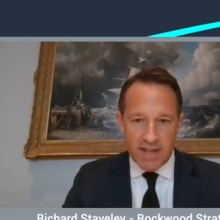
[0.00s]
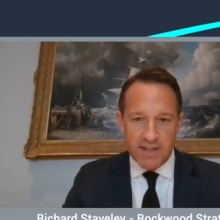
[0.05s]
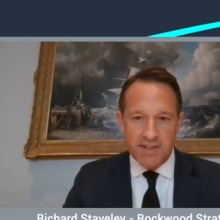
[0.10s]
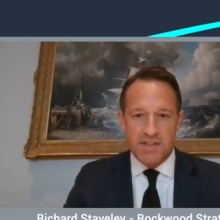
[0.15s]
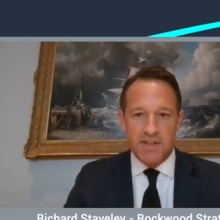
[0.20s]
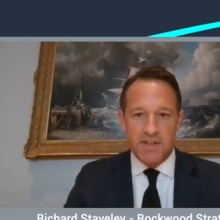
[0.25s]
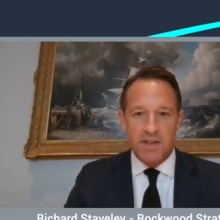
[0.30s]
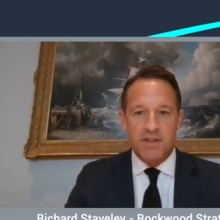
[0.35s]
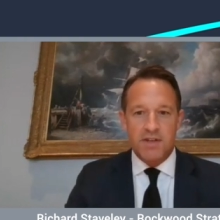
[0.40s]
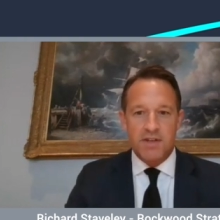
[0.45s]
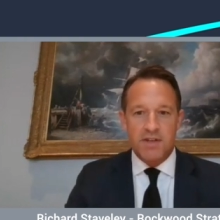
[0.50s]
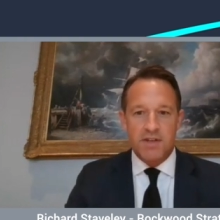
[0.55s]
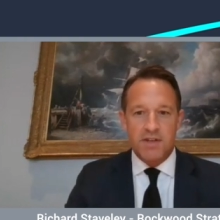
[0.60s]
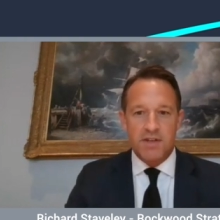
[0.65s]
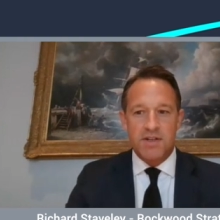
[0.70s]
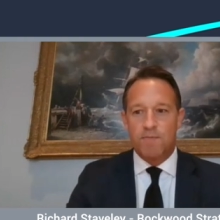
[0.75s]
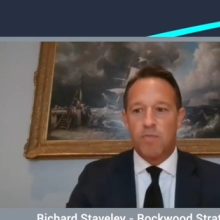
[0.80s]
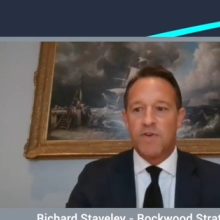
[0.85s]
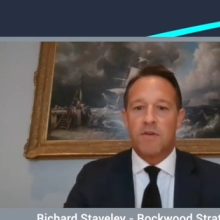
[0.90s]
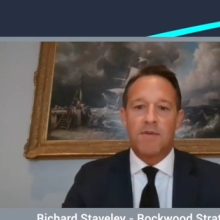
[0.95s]
So
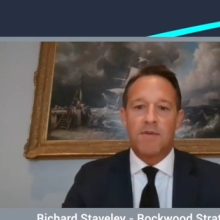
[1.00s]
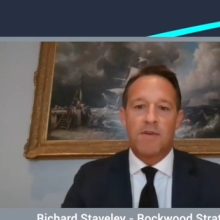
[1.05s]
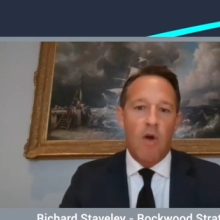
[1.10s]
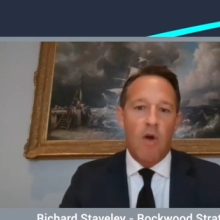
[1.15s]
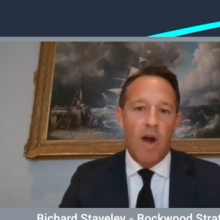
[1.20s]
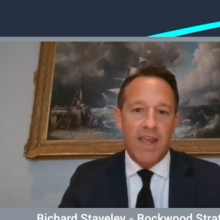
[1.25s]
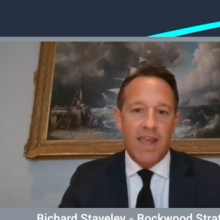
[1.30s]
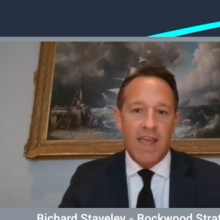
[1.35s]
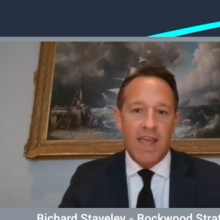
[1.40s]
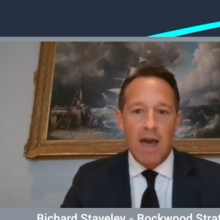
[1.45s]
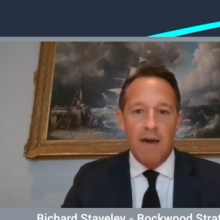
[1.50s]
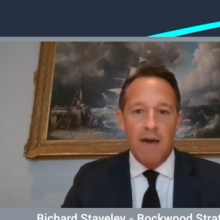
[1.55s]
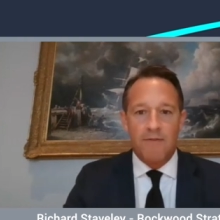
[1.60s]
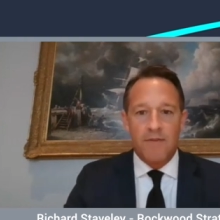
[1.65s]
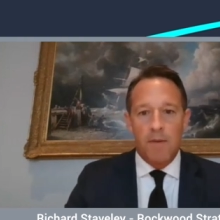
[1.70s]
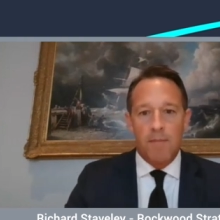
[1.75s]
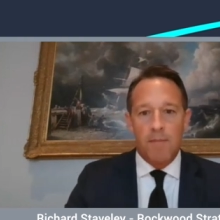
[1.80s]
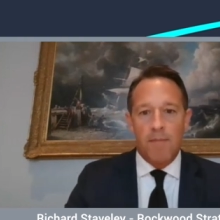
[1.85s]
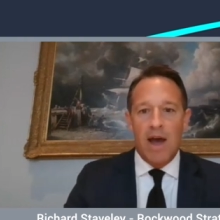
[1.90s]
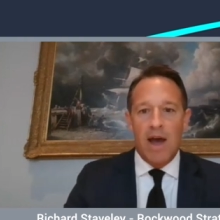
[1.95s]
we're just going to be quite
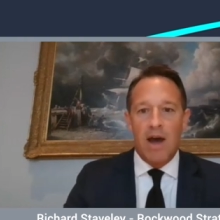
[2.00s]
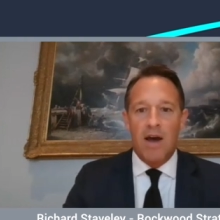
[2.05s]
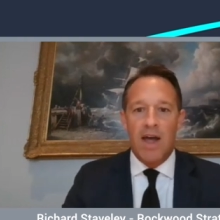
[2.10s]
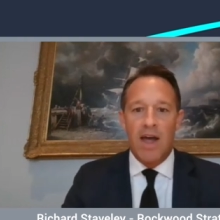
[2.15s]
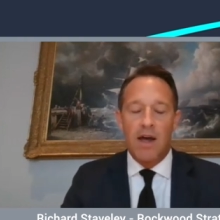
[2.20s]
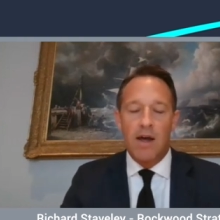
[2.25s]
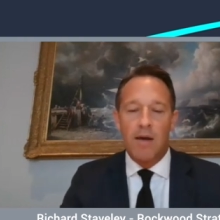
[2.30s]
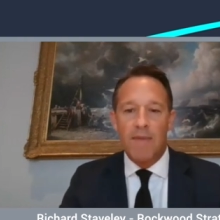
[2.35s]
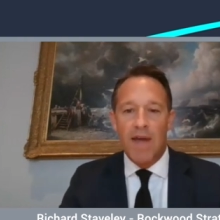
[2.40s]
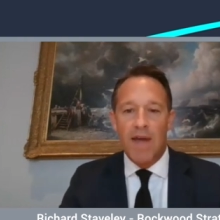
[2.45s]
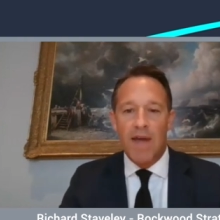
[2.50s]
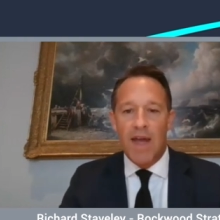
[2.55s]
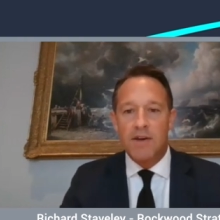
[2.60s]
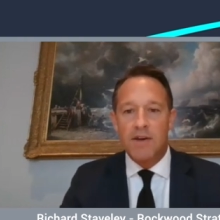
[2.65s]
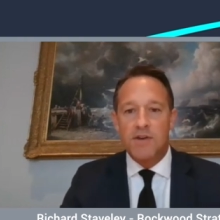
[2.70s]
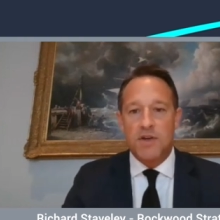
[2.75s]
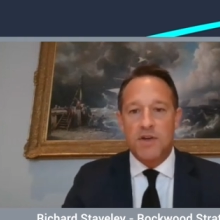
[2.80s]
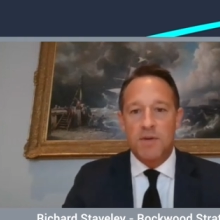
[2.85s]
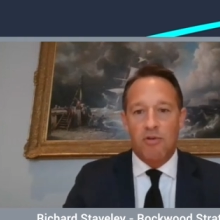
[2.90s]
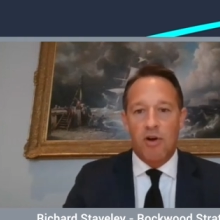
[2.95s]
careful about
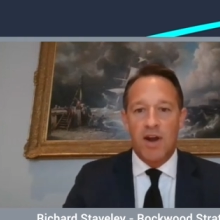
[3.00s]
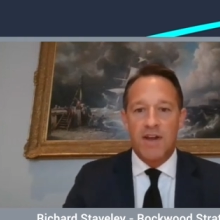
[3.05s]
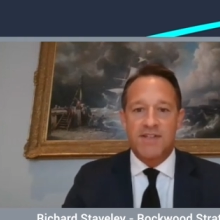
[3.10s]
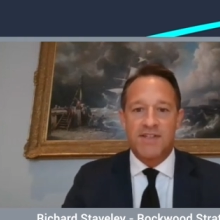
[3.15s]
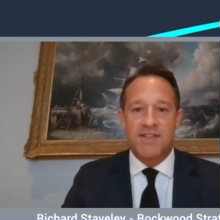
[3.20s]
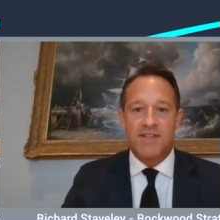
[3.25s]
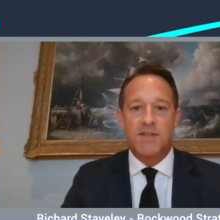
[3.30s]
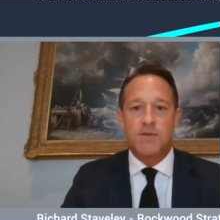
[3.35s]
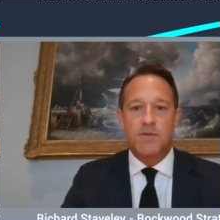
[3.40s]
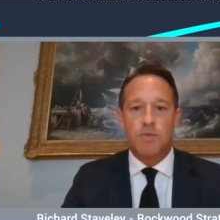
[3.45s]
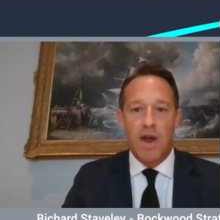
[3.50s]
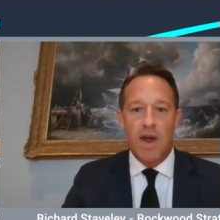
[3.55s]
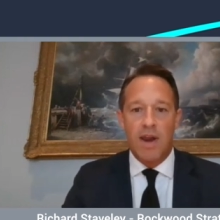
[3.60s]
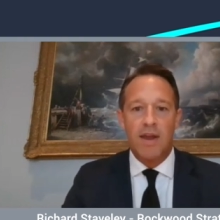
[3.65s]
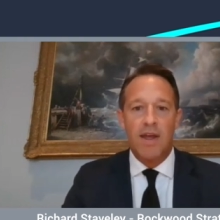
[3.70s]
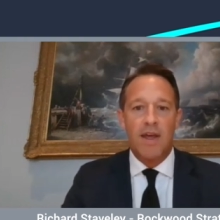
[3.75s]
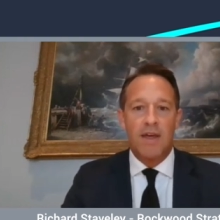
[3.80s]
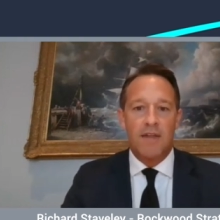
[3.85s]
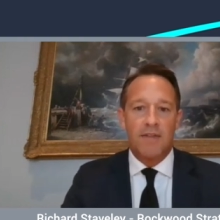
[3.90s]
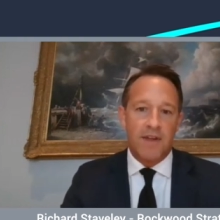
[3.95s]
entry prices
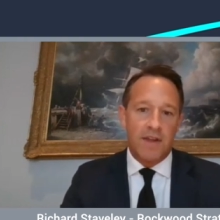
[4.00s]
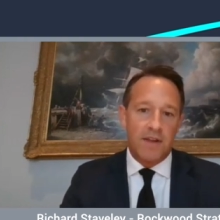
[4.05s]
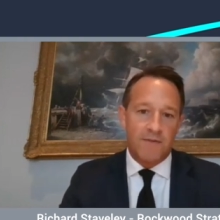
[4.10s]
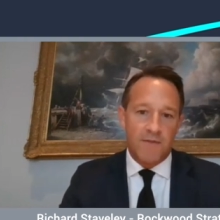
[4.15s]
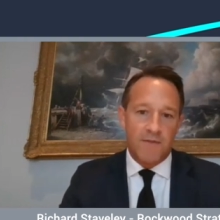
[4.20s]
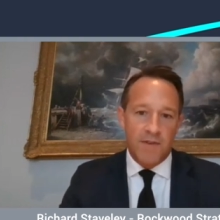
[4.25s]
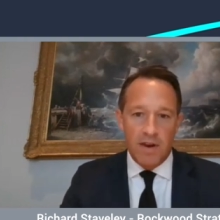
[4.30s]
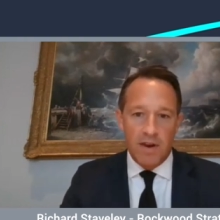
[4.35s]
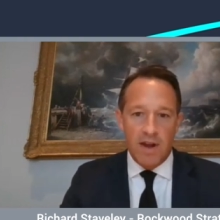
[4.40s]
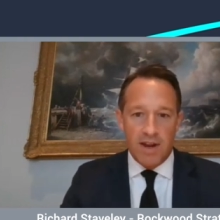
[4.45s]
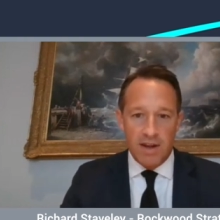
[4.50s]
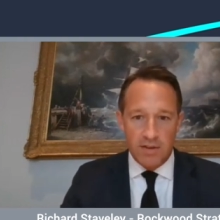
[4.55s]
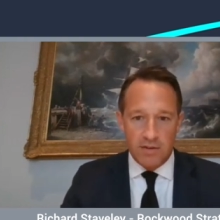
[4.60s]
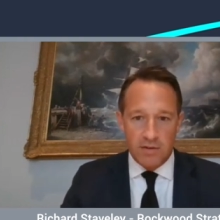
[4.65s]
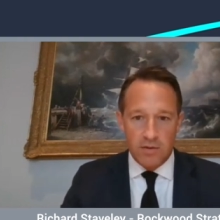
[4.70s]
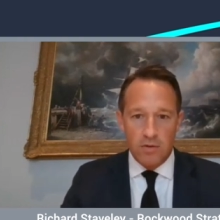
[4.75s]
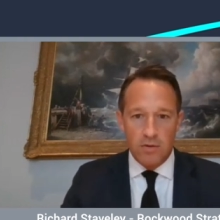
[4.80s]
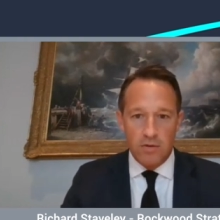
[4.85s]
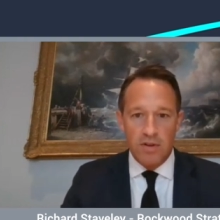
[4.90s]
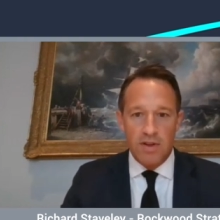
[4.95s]
when things feel like
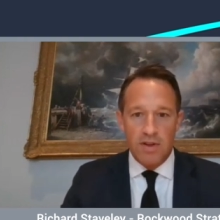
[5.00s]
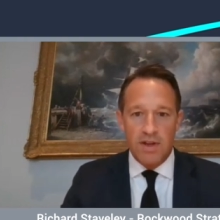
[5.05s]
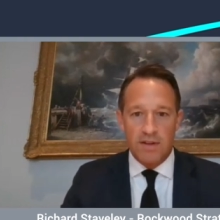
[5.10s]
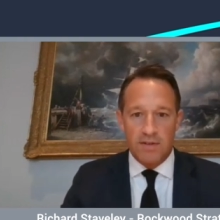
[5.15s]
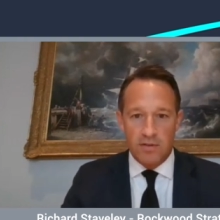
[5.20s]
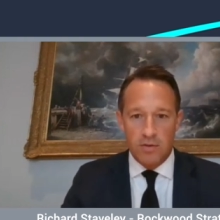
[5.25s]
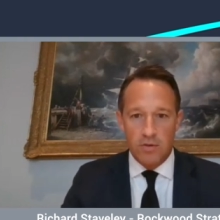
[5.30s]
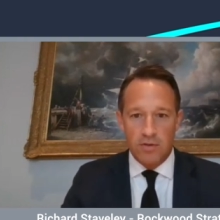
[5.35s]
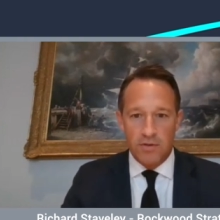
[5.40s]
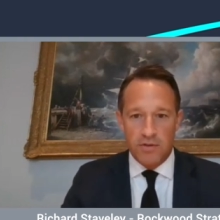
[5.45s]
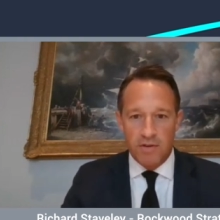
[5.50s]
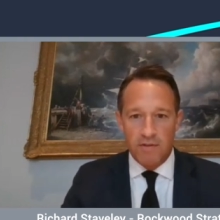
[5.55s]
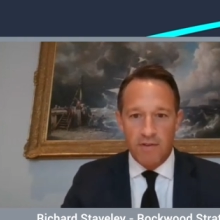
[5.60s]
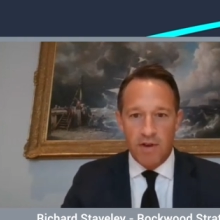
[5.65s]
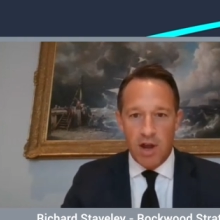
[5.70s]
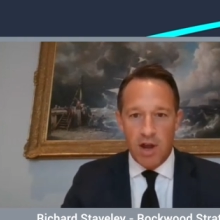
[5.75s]
it's all sort of